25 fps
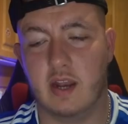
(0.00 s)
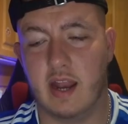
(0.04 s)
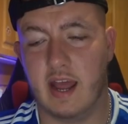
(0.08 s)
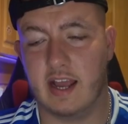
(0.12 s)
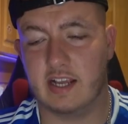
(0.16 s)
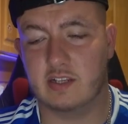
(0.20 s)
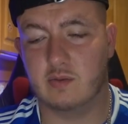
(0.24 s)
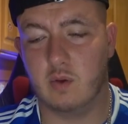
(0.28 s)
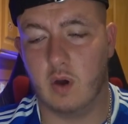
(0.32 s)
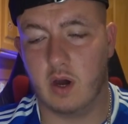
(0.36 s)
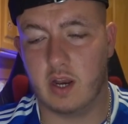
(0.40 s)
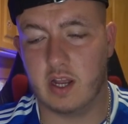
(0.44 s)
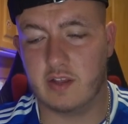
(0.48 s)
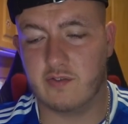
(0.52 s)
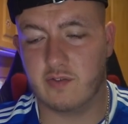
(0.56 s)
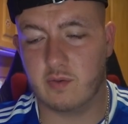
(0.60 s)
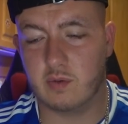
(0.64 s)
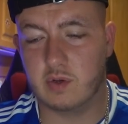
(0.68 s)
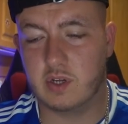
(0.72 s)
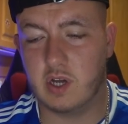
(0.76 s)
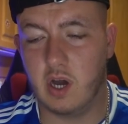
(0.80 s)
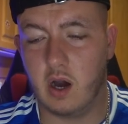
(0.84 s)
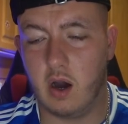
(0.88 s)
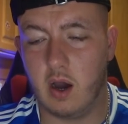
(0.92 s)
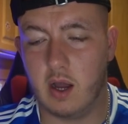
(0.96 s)
The next one is
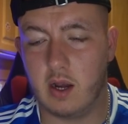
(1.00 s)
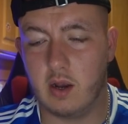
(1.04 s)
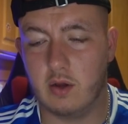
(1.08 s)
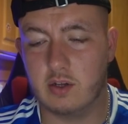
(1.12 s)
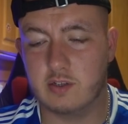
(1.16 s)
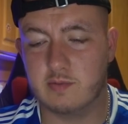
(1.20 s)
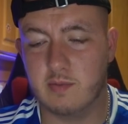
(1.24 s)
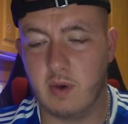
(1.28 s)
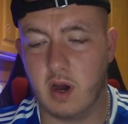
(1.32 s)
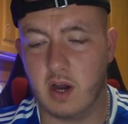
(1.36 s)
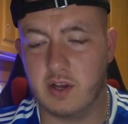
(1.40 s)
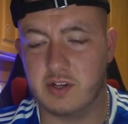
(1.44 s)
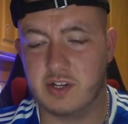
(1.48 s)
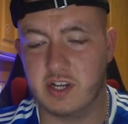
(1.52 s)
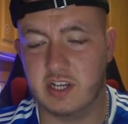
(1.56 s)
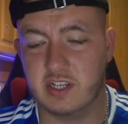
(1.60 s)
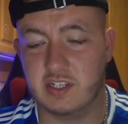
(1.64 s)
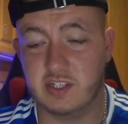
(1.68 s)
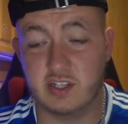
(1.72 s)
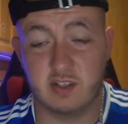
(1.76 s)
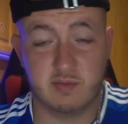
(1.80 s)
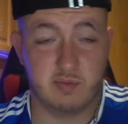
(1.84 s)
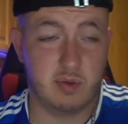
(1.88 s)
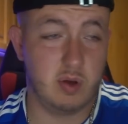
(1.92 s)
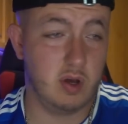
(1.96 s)
from Kylo Smudge. He's
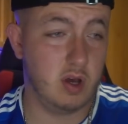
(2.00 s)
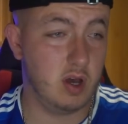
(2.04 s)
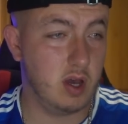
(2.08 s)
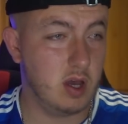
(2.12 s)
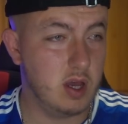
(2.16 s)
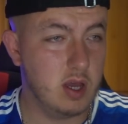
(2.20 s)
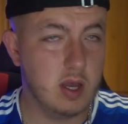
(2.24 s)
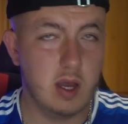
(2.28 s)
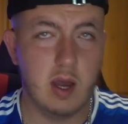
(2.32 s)
just put,